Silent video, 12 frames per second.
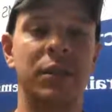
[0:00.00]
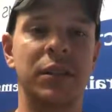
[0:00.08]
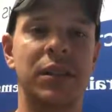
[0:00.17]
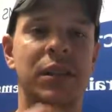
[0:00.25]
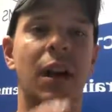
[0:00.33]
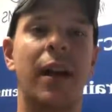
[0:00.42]

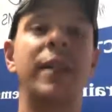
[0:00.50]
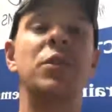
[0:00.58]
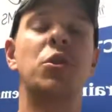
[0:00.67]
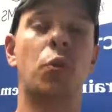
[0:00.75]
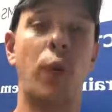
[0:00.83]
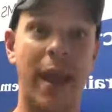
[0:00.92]
assign
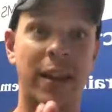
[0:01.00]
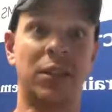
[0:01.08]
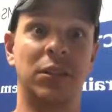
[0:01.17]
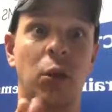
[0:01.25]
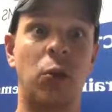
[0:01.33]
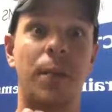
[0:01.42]

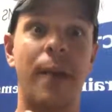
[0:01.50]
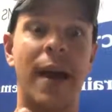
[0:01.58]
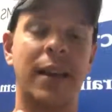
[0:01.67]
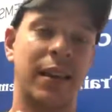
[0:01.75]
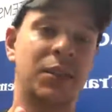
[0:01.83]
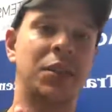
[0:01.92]
direct lower
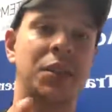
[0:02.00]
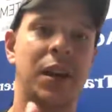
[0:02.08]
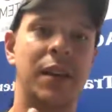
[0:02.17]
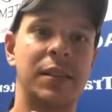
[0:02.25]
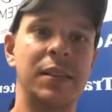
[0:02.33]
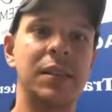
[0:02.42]
back
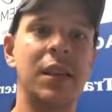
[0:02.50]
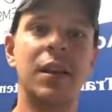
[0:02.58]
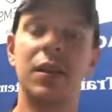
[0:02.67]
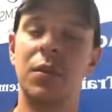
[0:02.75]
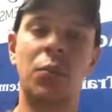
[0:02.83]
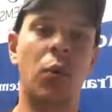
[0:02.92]
exercises.
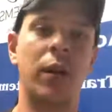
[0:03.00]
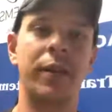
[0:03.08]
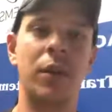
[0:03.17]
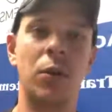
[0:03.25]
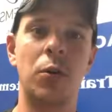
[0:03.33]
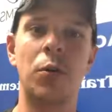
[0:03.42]
The more I
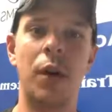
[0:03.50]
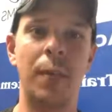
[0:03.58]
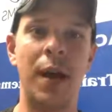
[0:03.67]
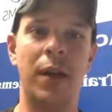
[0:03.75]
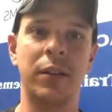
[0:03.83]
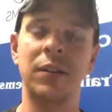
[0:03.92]
know
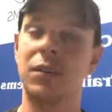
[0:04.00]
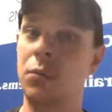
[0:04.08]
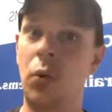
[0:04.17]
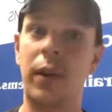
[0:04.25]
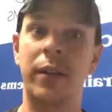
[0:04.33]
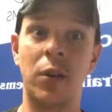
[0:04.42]
about it, the
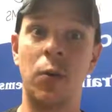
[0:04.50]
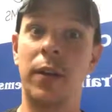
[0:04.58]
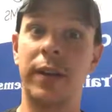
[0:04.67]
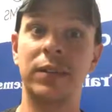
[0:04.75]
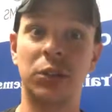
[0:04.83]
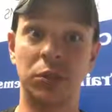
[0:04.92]
more I know
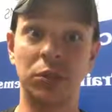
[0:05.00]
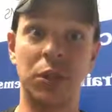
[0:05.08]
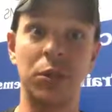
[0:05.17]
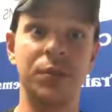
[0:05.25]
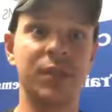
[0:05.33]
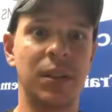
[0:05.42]
what I don't
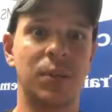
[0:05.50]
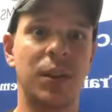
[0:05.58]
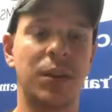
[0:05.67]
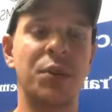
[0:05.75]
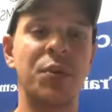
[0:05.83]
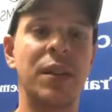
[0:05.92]
know. So I'm not
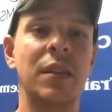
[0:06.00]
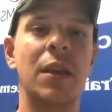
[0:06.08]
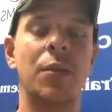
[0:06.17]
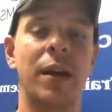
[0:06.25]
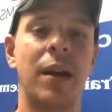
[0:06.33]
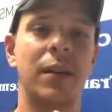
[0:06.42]
going to do
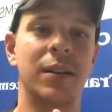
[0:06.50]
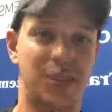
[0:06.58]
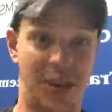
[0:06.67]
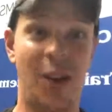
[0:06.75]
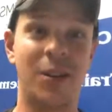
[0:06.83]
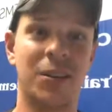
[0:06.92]
anything without a
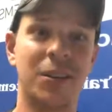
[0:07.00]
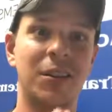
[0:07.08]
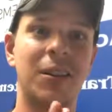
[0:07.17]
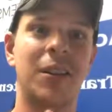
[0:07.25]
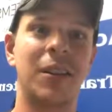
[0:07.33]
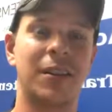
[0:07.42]

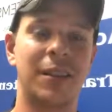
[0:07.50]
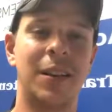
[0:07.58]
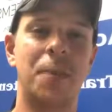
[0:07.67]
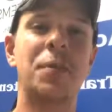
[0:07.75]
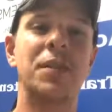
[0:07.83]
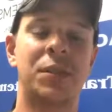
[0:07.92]
doctor,
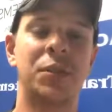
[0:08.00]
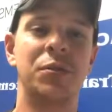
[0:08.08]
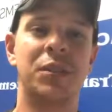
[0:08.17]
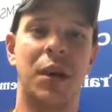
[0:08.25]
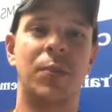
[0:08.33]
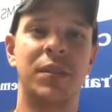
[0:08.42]
therapist
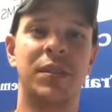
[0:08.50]
to tell me